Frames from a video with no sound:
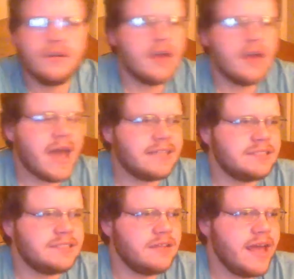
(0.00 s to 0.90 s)
I
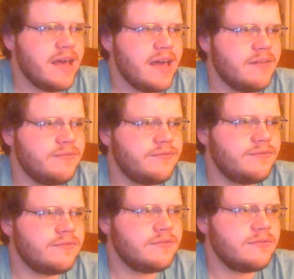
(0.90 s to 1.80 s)
still have
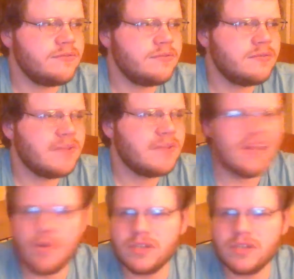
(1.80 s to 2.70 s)
like a
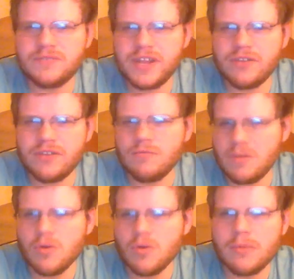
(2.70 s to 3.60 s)
bonus video,
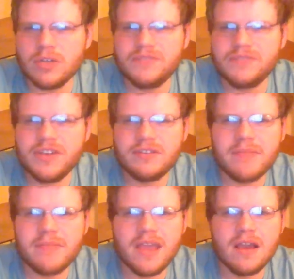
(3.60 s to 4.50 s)
1 more bonus video to
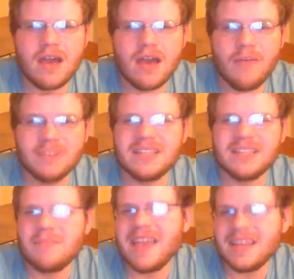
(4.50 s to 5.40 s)
make. I was going
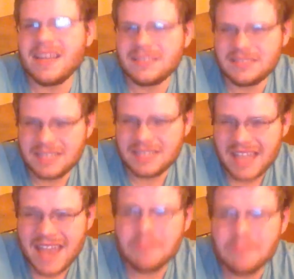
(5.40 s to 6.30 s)
to make it
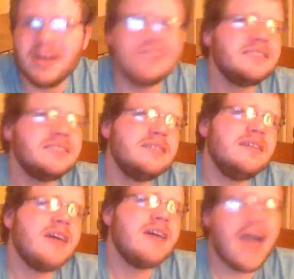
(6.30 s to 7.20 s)
tonight, but
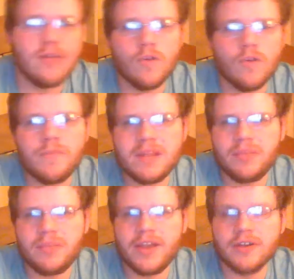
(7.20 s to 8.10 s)
in order for me to
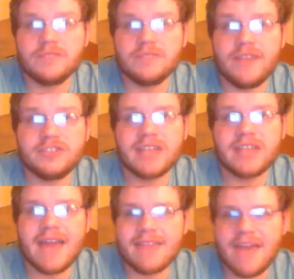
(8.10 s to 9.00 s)
play Herc's Adventures, I
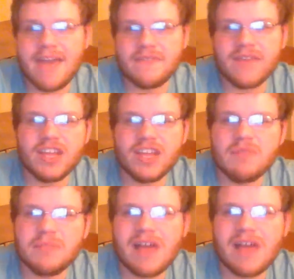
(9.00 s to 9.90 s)
had to have the volume
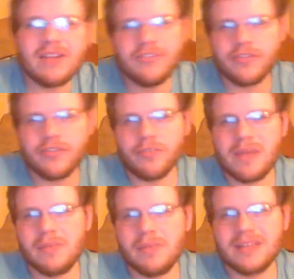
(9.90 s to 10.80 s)
up loud, and there are other
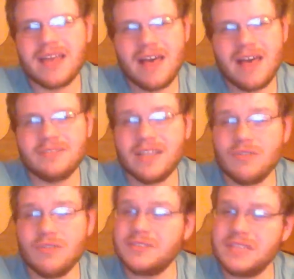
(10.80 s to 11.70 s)
people at the house that
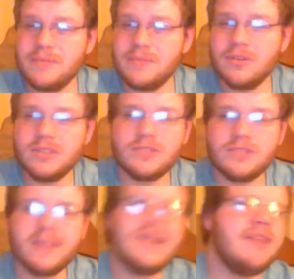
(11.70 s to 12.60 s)
go to sleep early, so
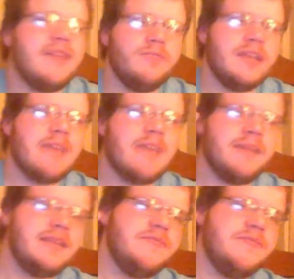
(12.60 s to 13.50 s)
I can't really have my
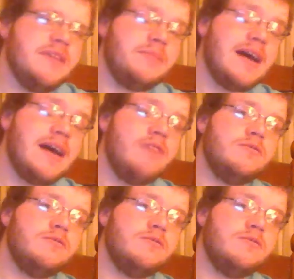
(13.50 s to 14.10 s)
TV up loud.